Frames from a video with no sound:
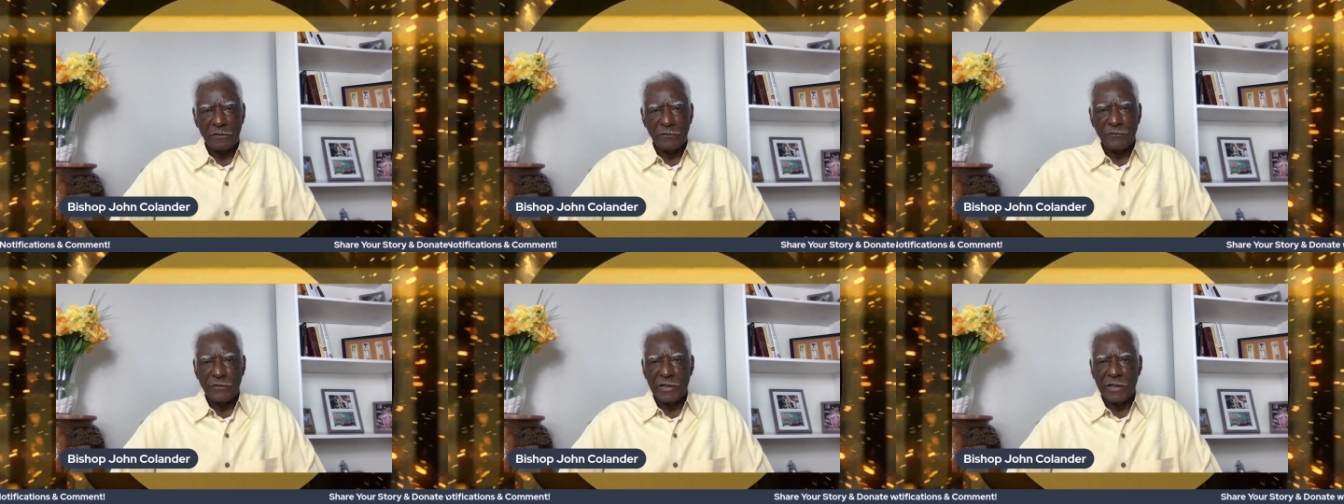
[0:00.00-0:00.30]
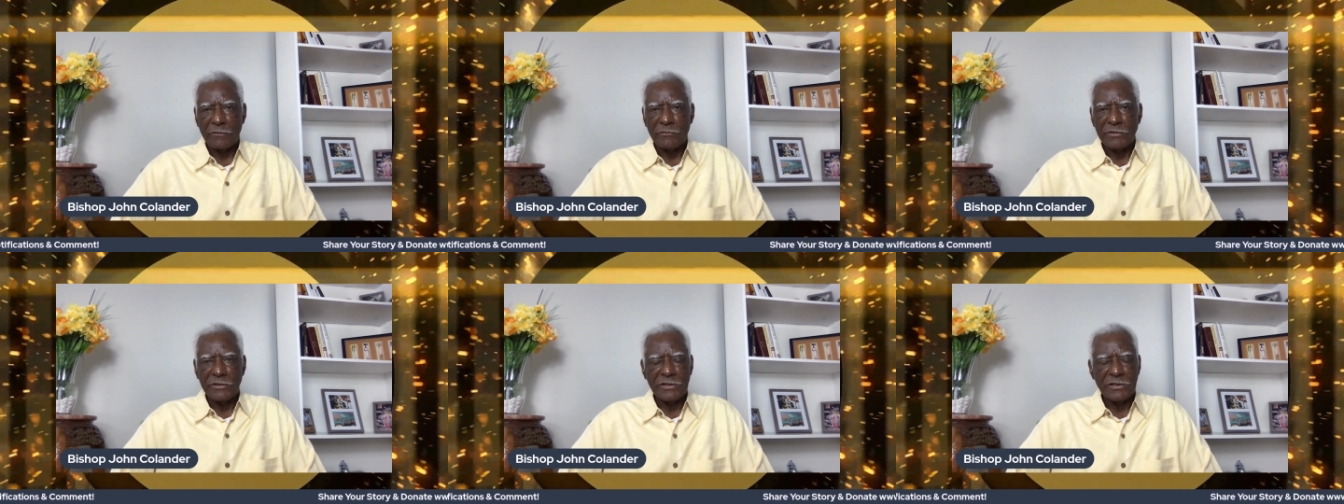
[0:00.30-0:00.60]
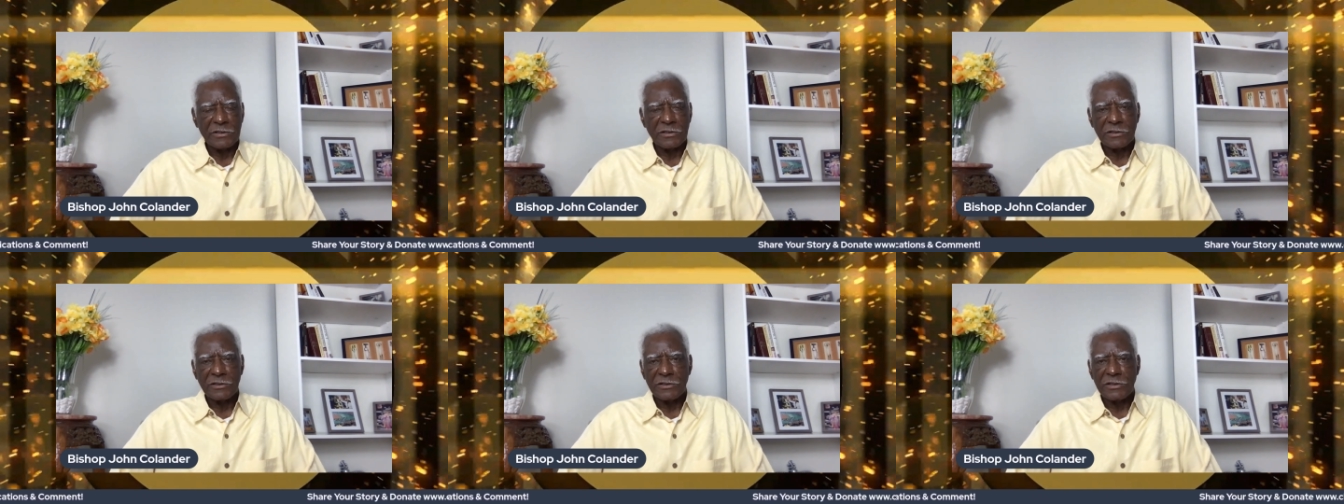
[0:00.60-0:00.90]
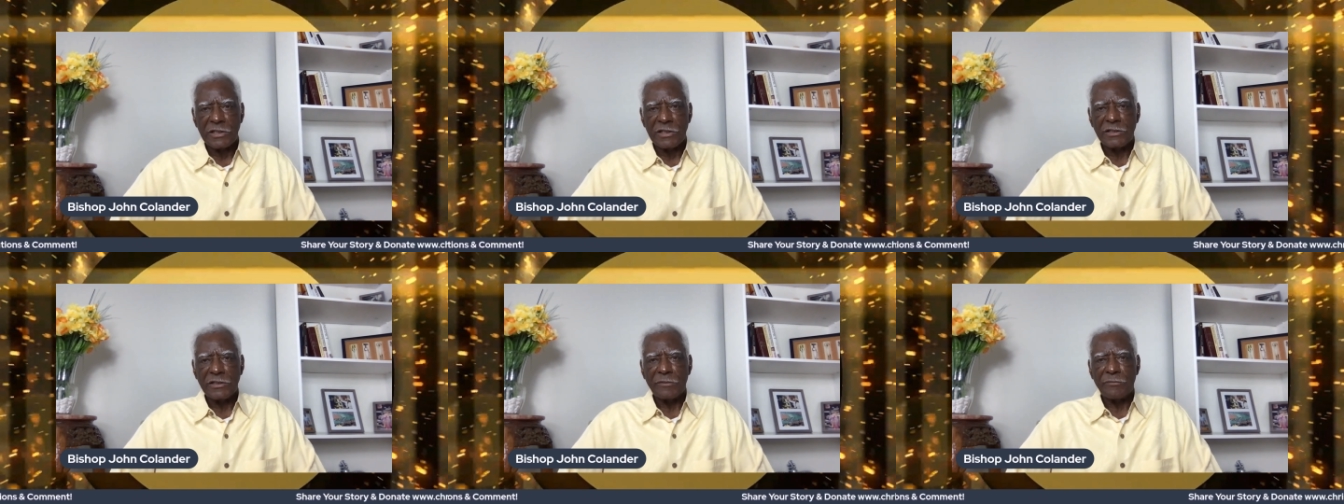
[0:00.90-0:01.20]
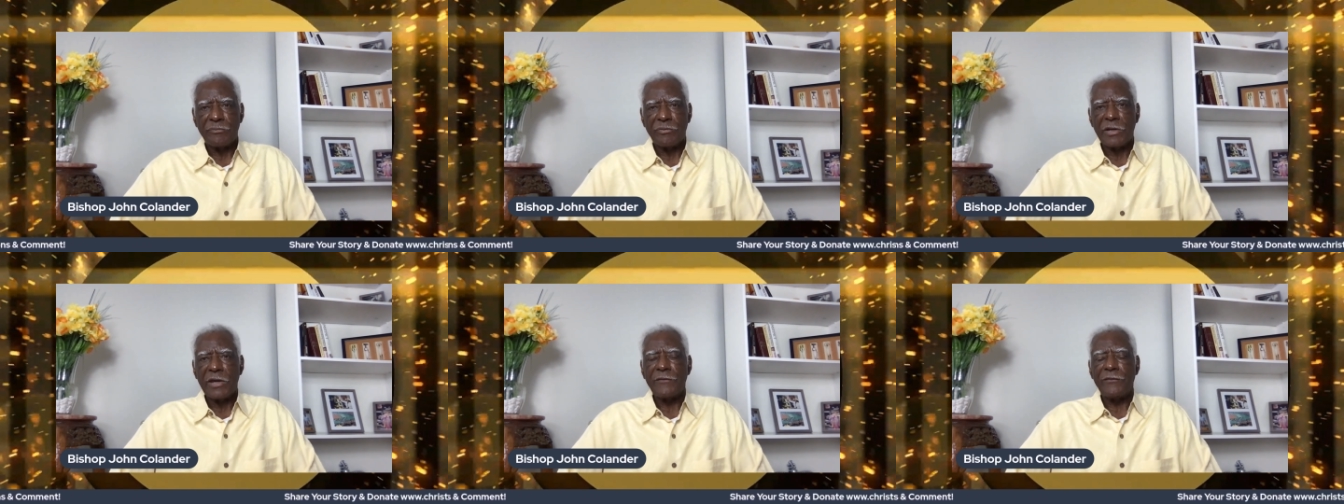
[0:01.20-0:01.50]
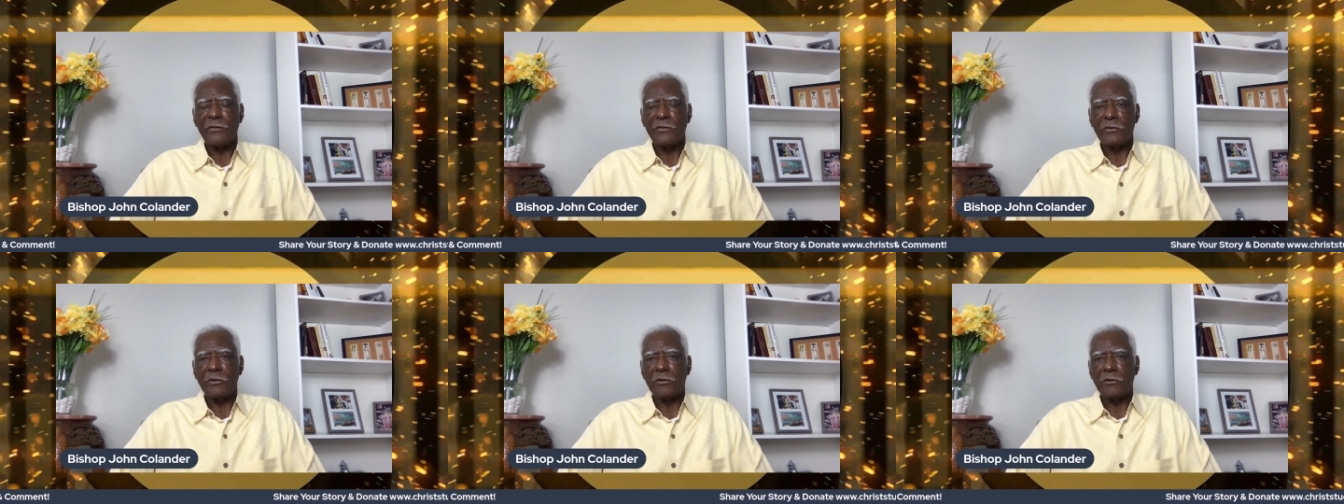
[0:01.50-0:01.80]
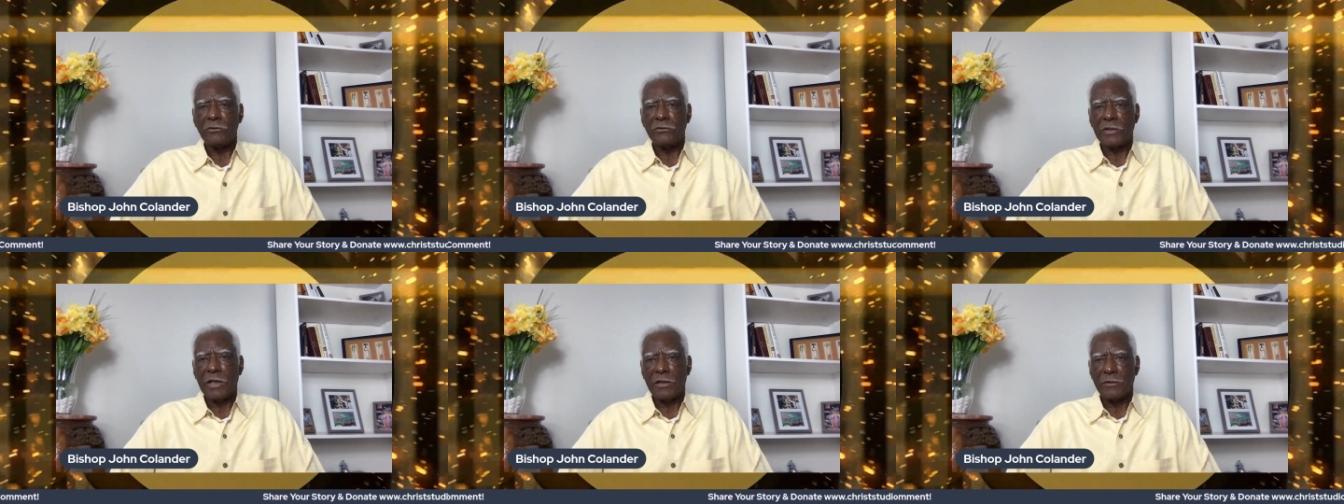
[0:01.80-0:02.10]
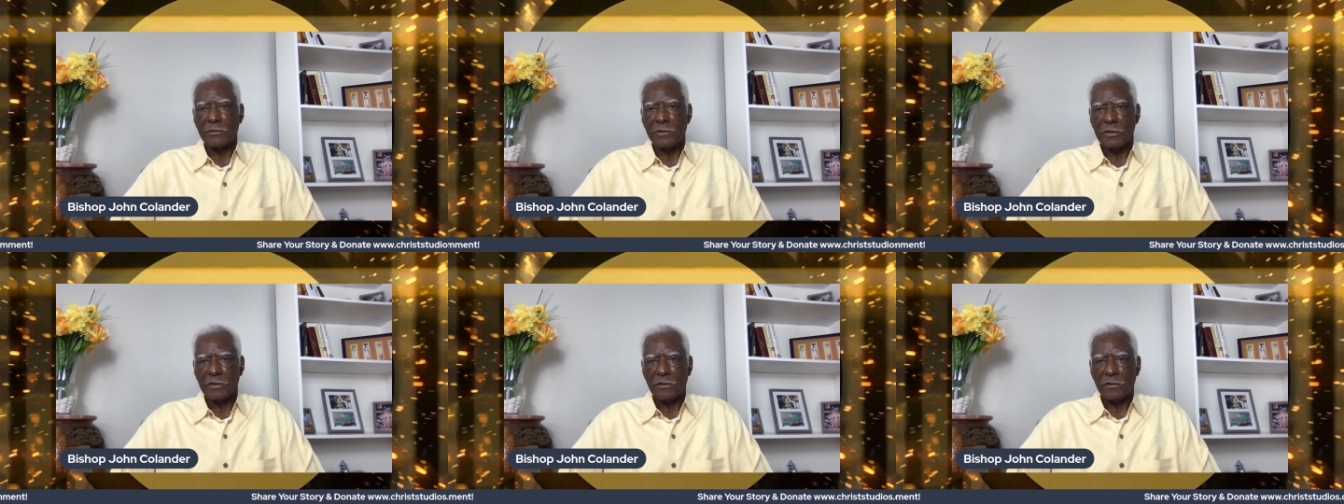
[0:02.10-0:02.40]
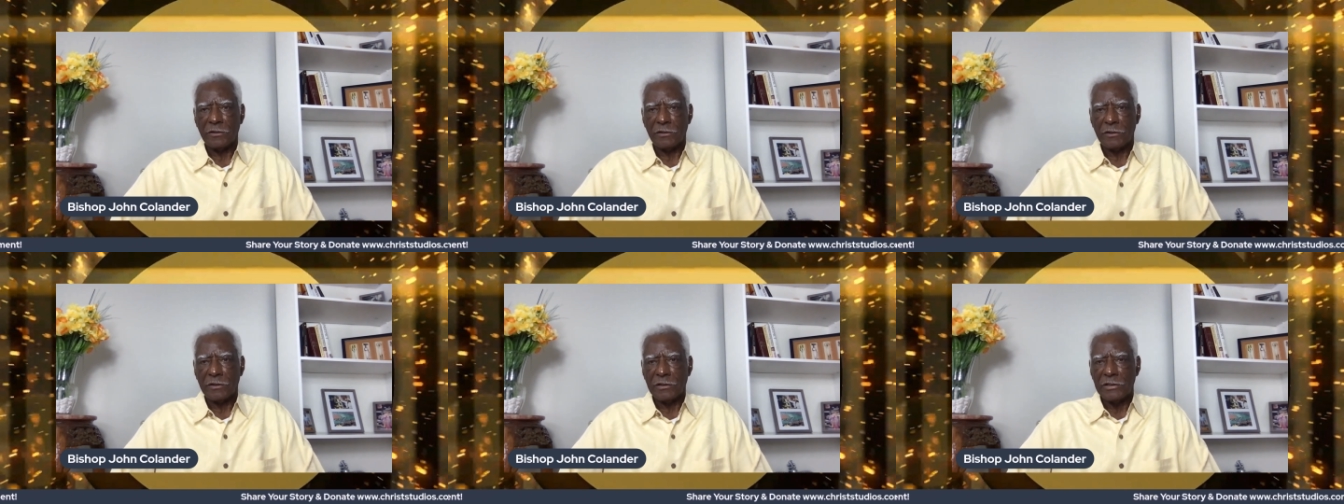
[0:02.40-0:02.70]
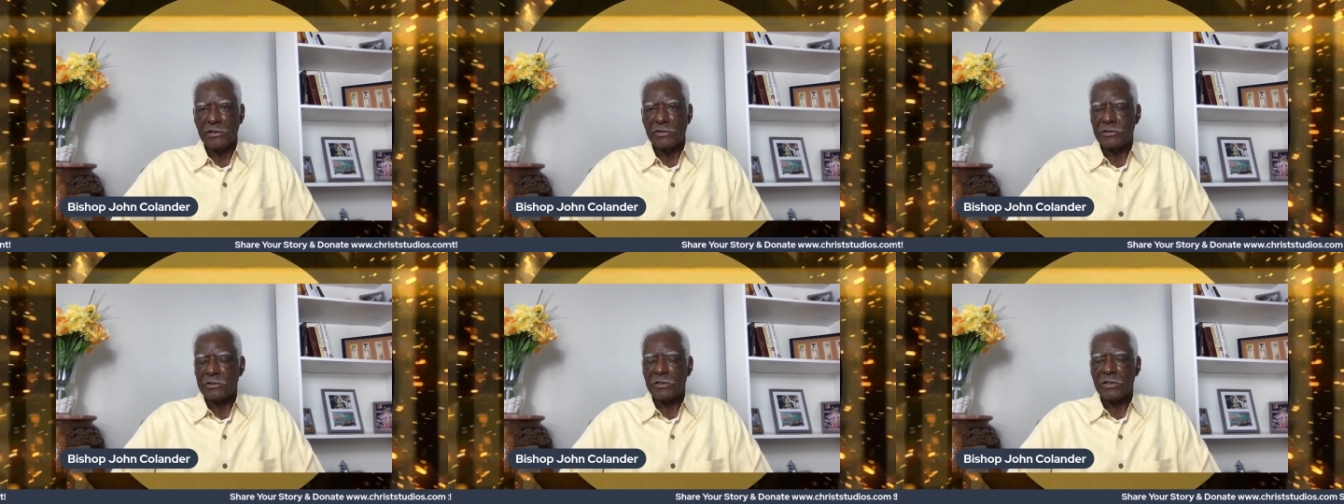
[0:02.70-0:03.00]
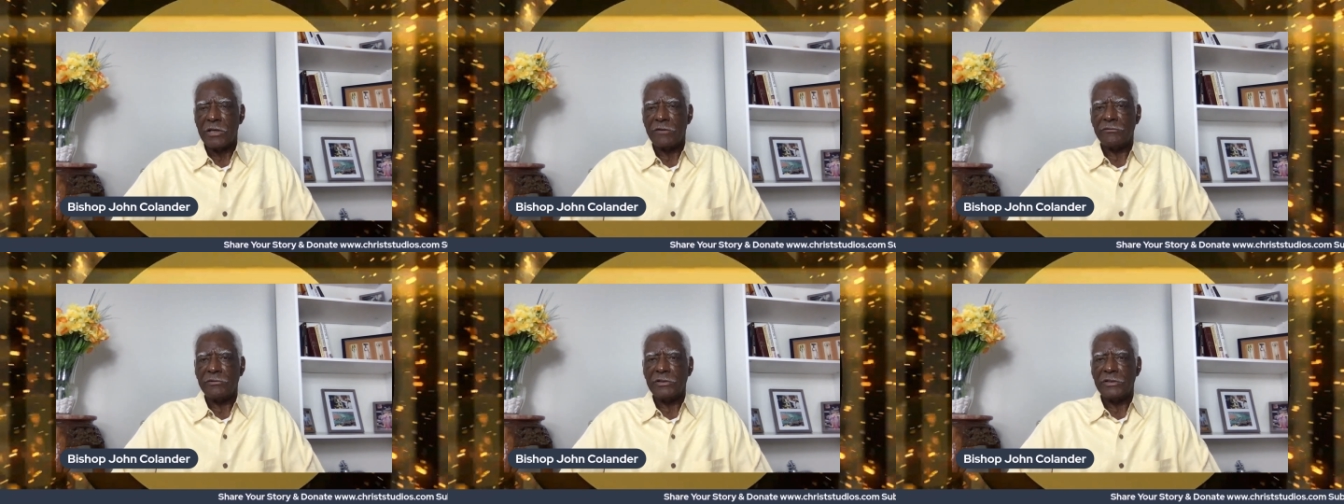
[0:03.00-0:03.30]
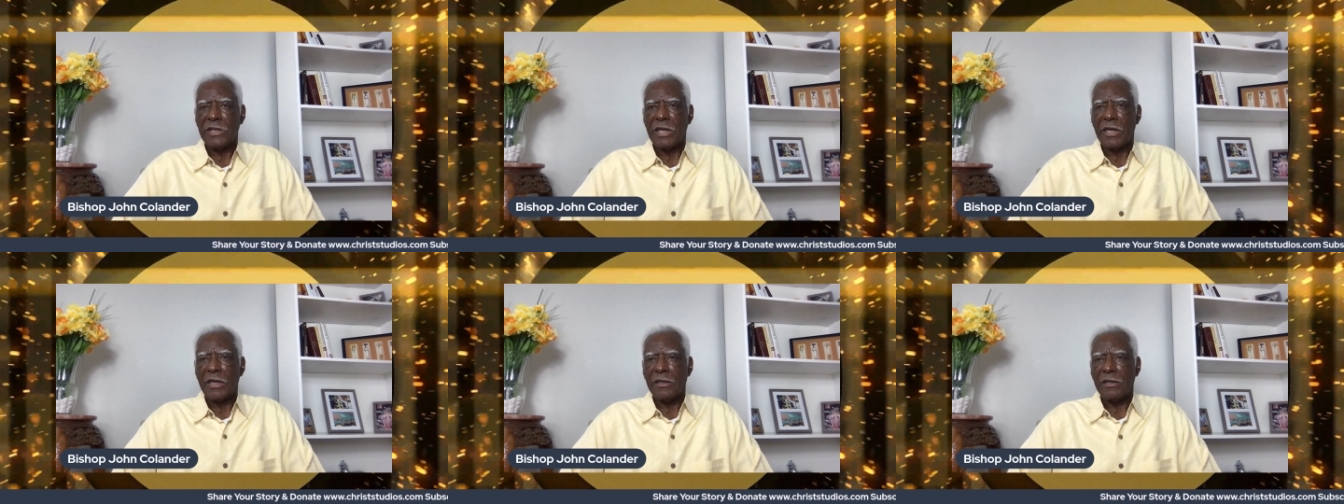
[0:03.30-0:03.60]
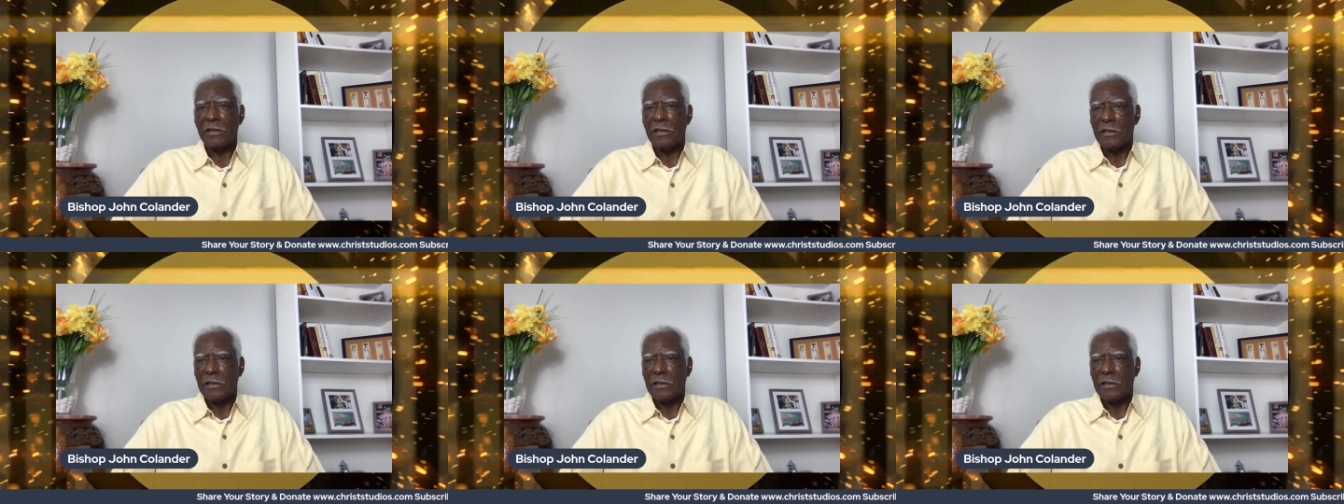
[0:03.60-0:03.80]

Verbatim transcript: Father, we just continue to pray for those out there each and every day